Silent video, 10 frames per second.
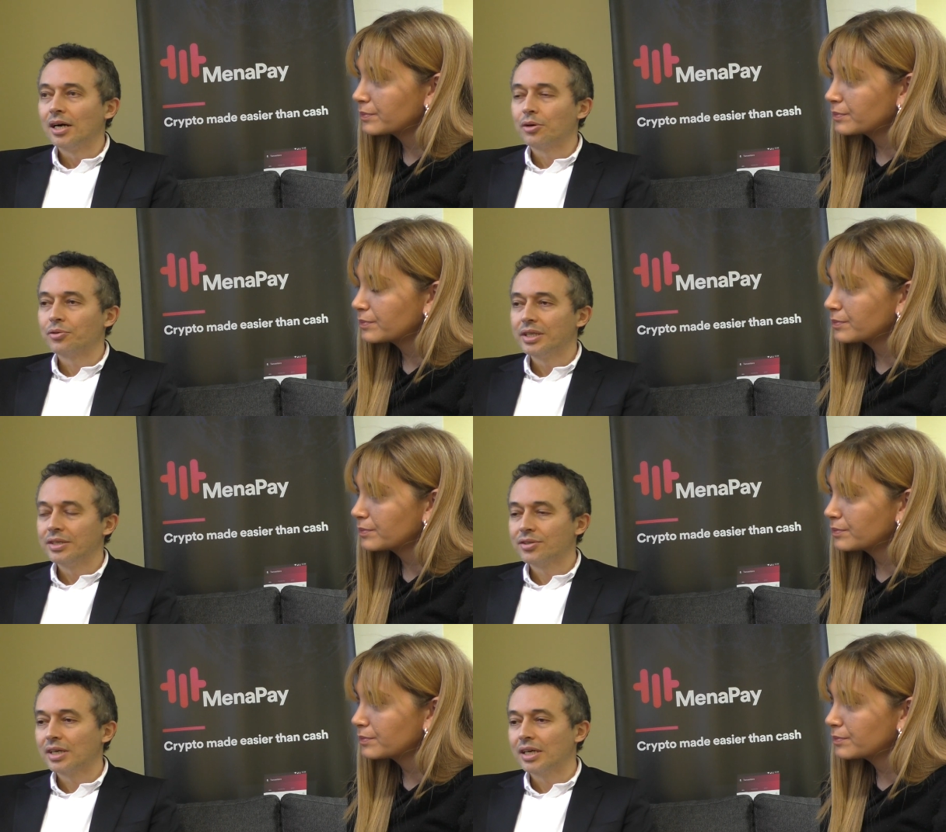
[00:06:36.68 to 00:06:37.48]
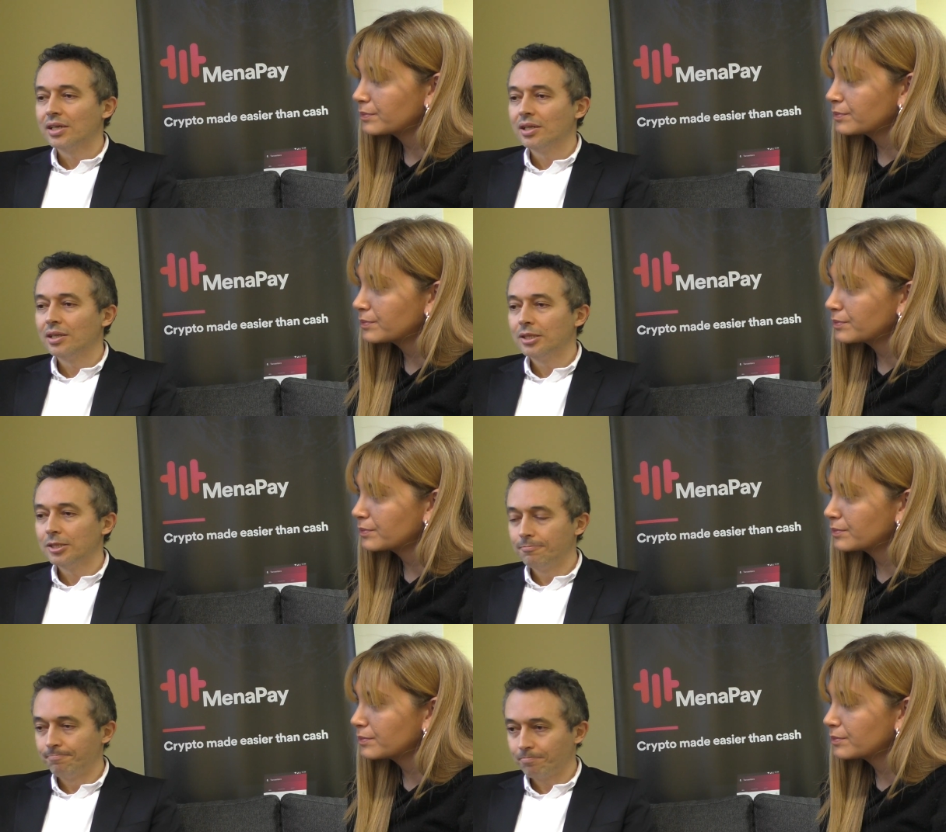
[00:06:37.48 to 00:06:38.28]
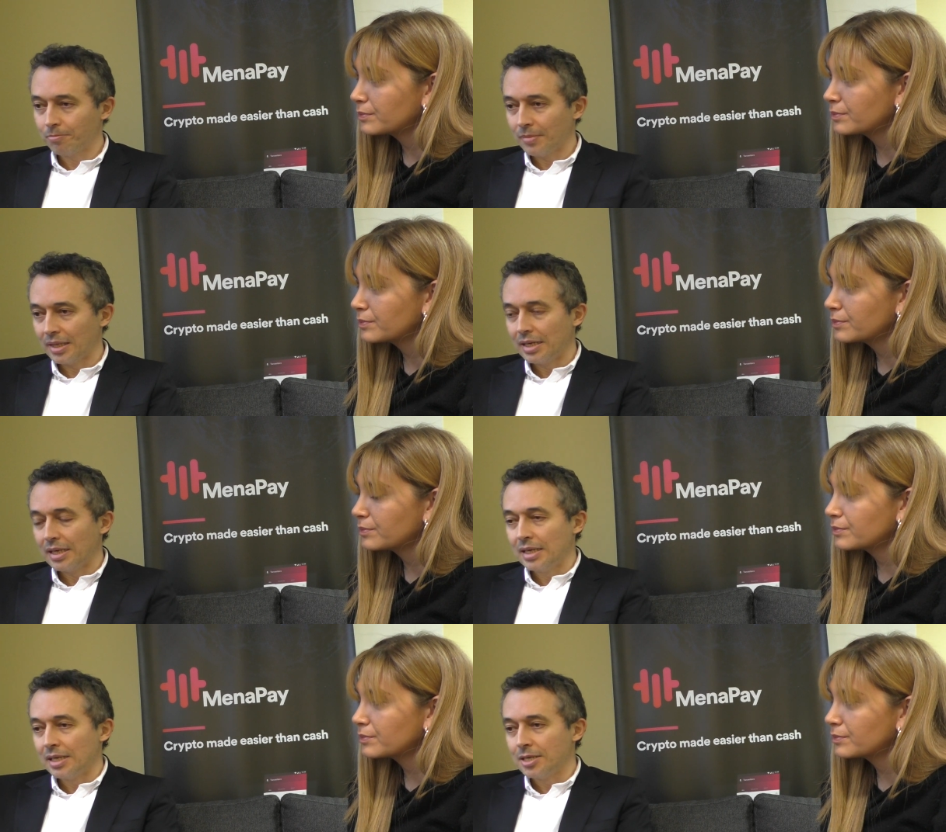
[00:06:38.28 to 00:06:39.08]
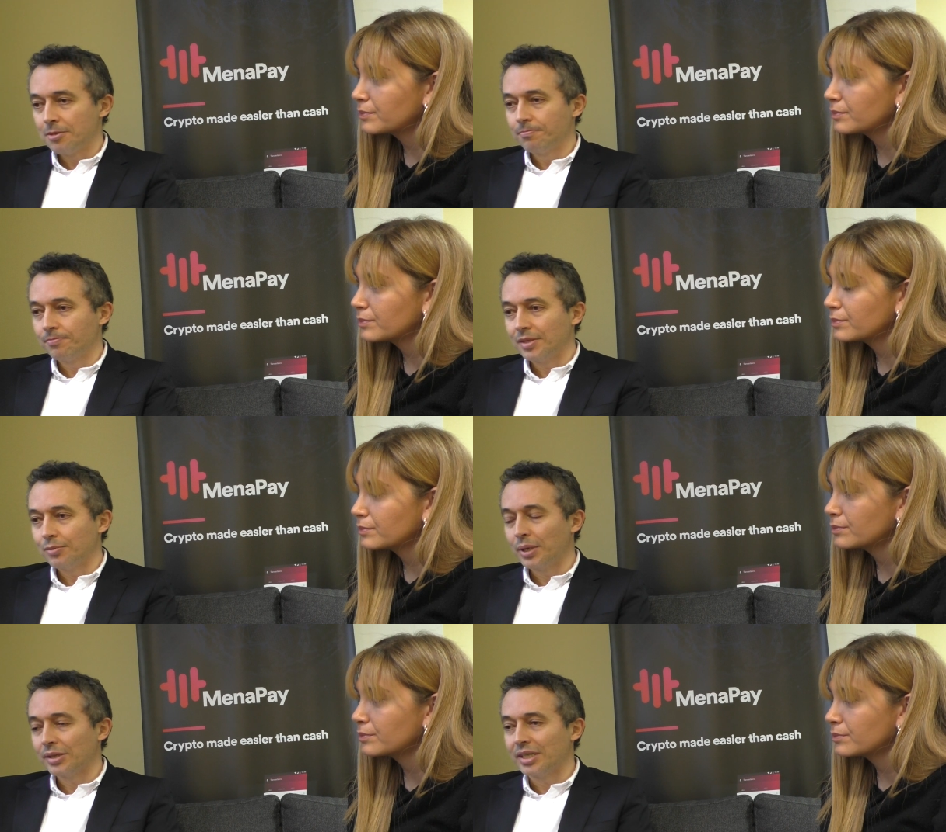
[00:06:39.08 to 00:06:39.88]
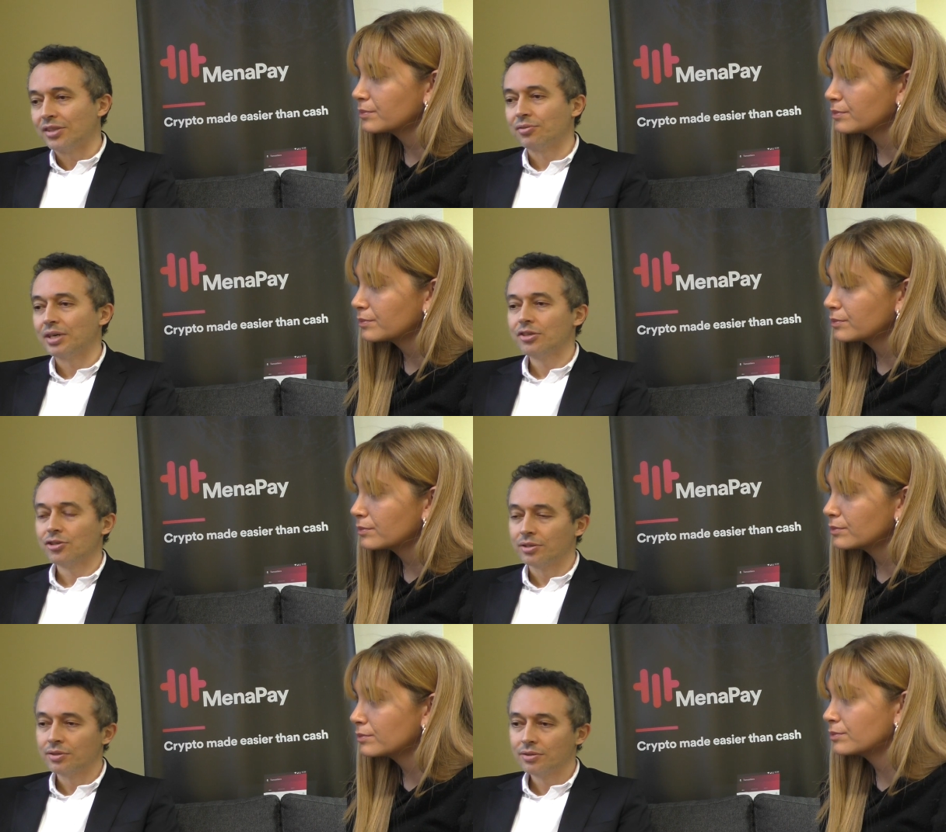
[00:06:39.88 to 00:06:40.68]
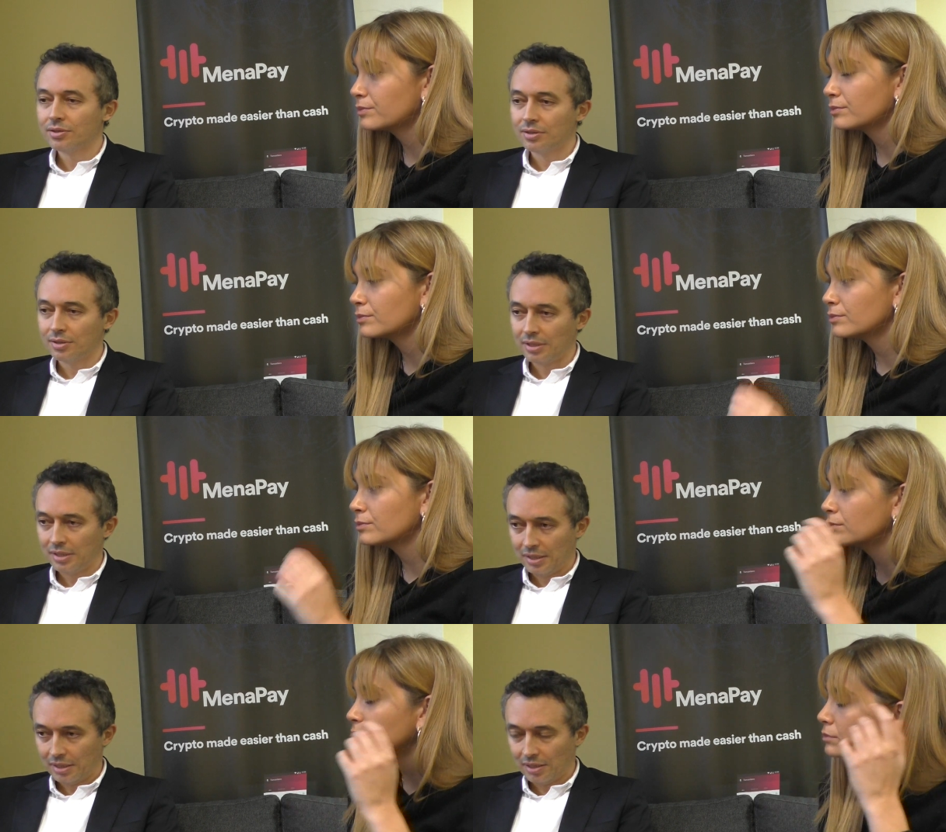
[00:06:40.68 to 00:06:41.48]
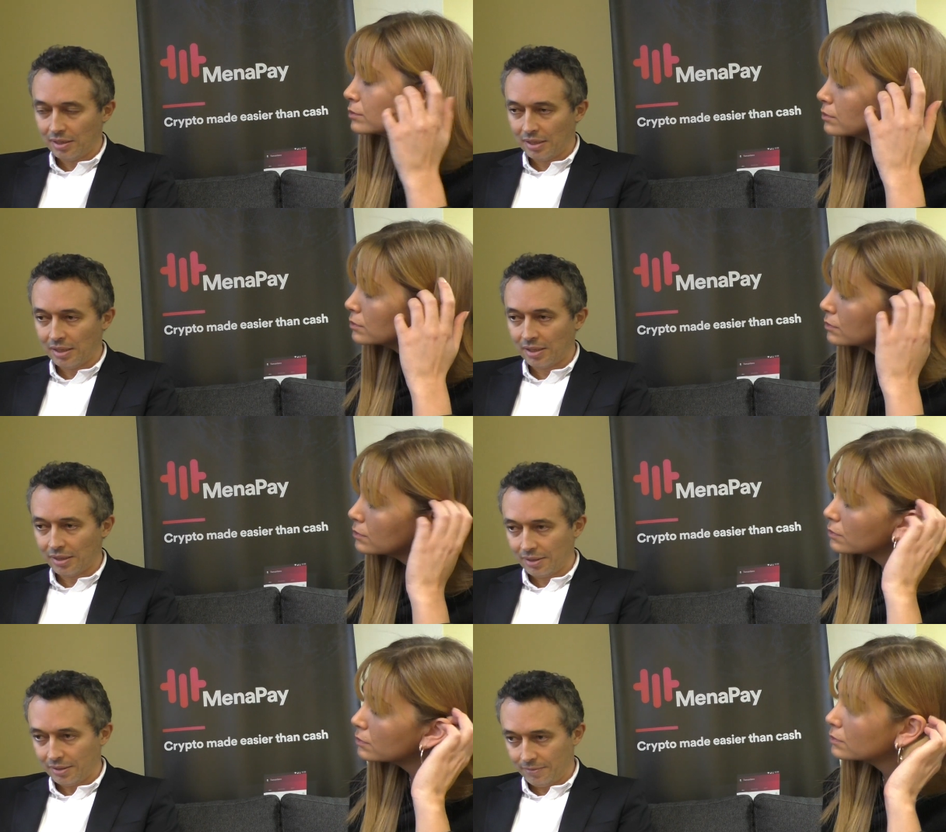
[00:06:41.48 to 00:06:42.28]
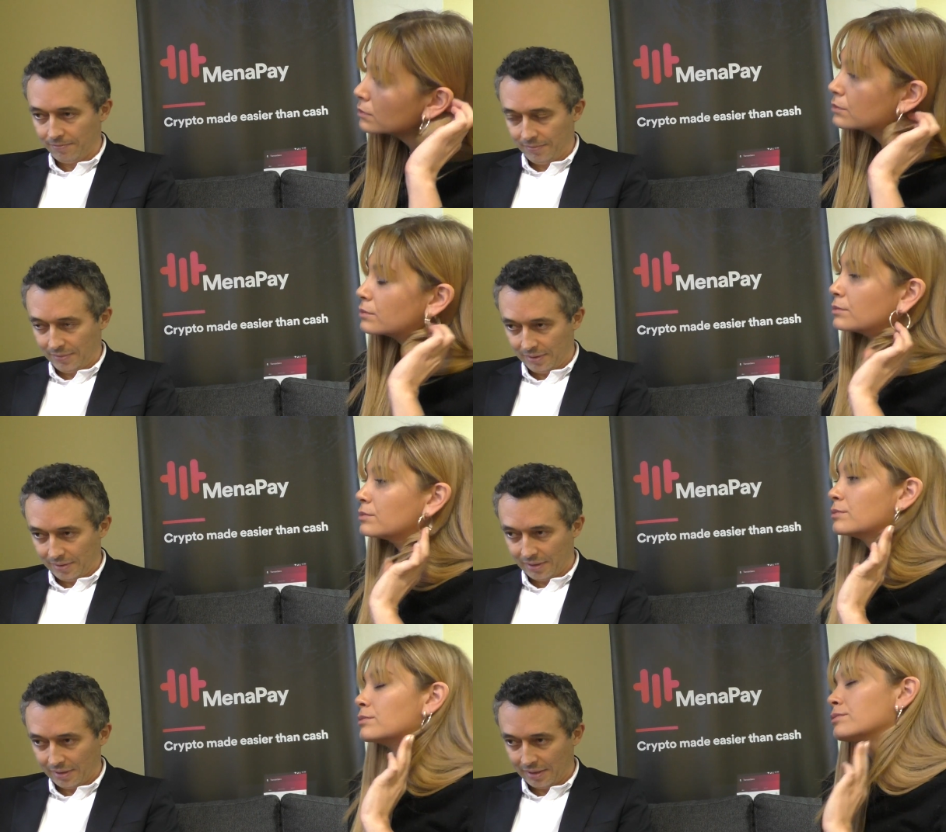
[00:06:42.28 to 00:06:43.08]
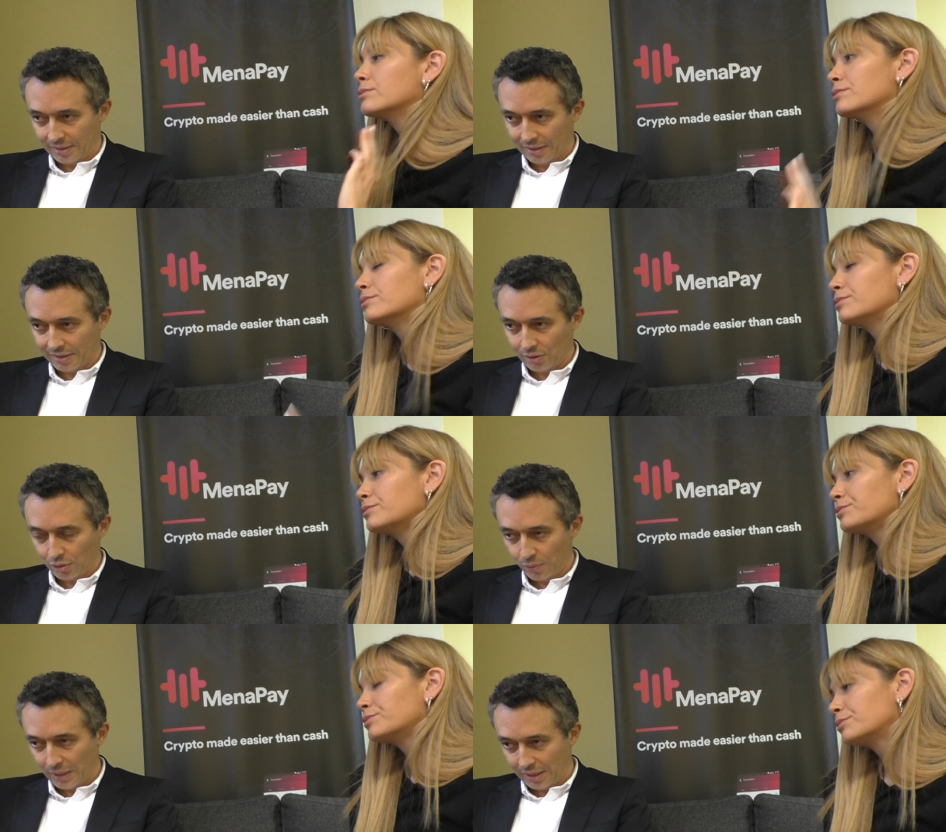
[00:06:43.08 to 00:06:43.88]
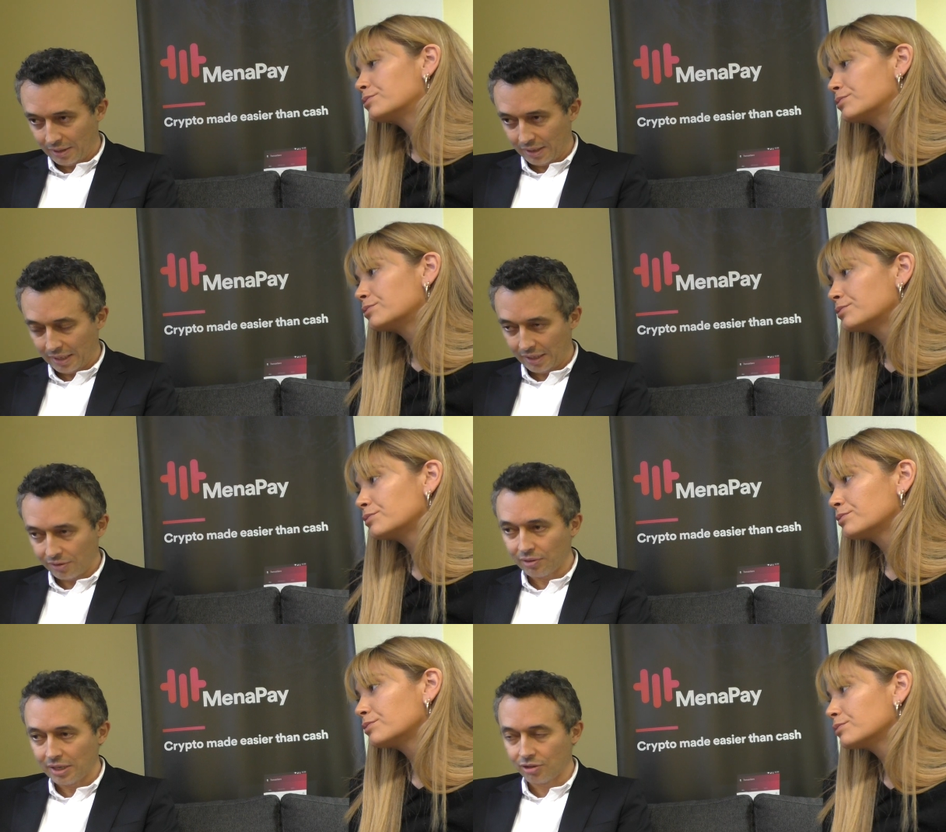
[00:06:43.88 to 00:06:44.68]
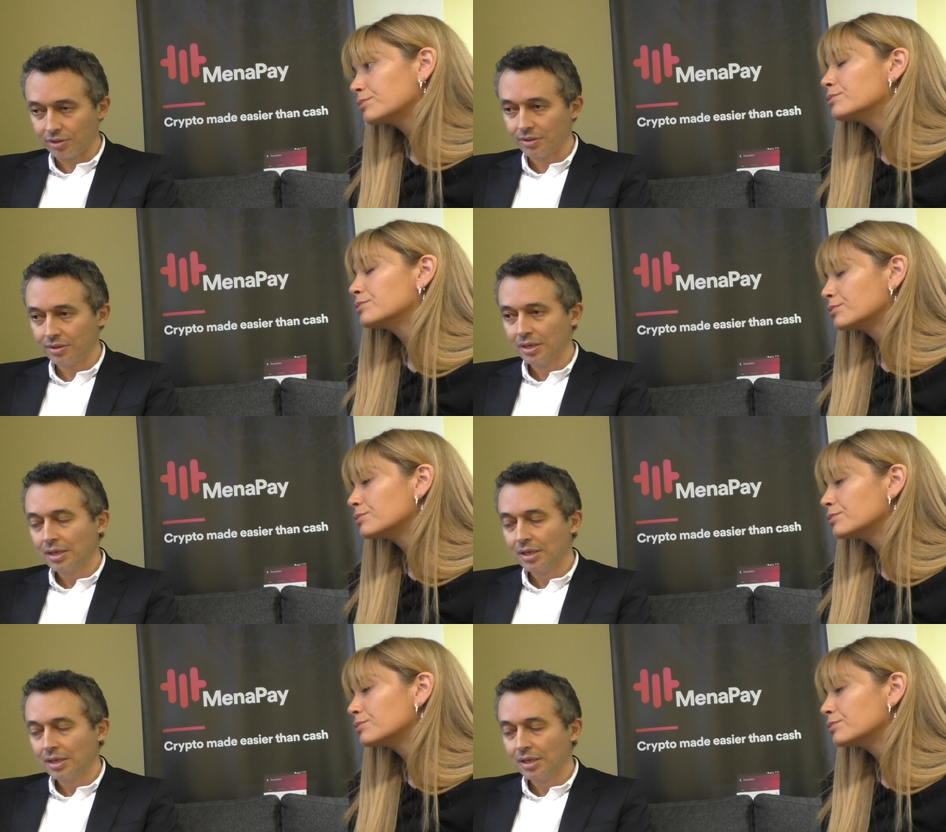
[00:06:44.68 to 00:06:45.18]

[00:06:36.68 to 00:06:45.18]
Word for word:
Speaker 1: Our release cycle, well, the iterations are, as I said, 2-week iterations.